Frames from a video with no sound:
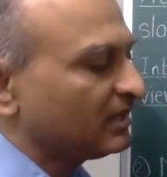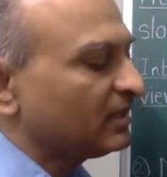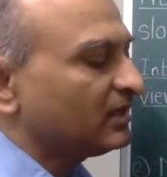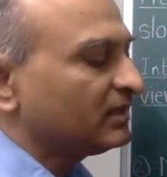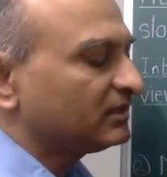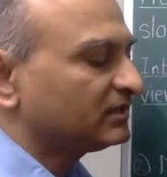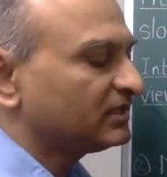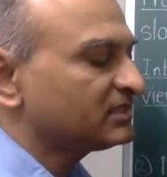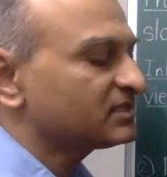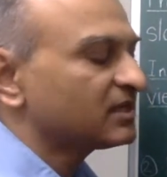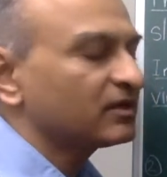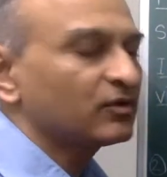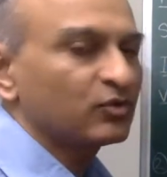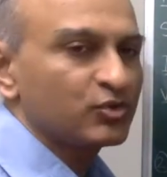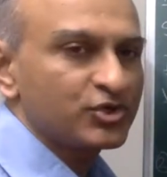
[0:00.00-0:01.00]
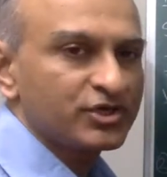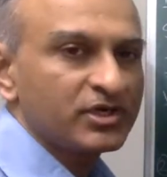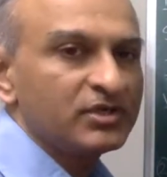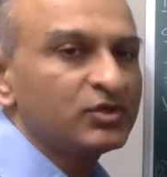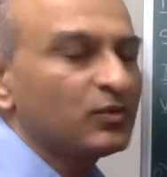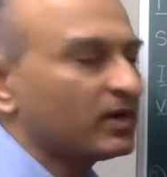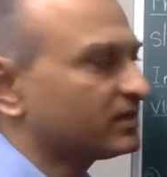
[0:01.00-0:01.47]
These are crucial
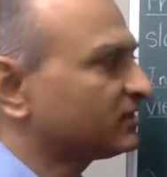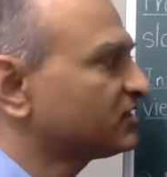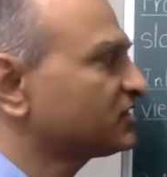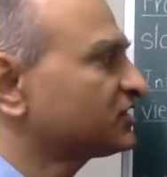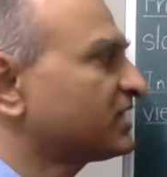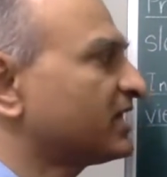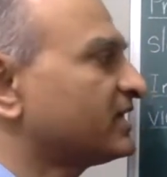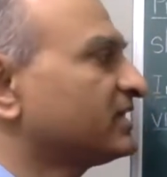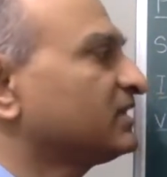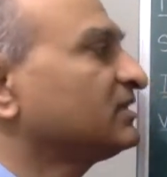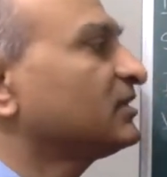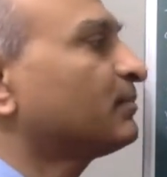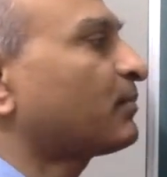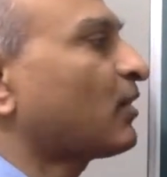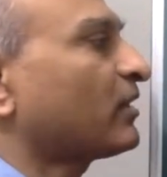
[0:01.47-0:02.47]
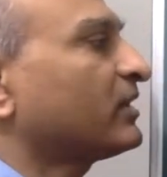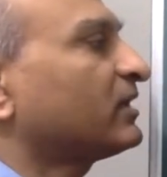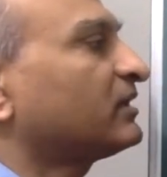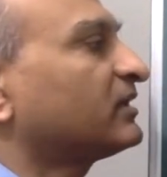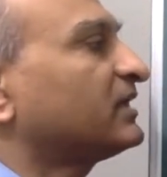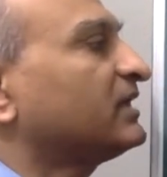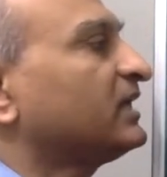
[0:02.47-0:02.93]
to understanding the product
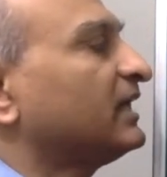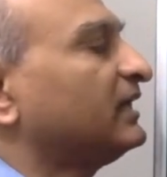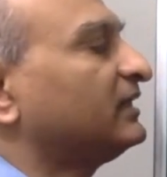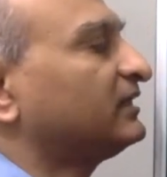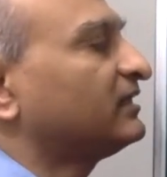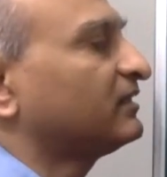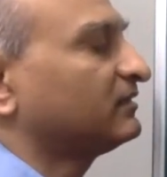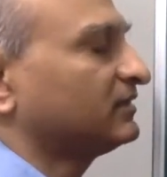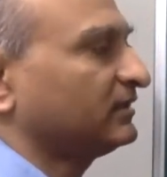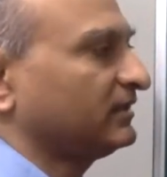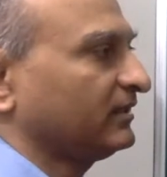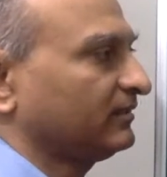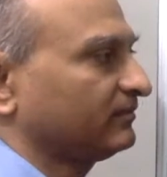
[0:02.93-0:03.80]
ring internally.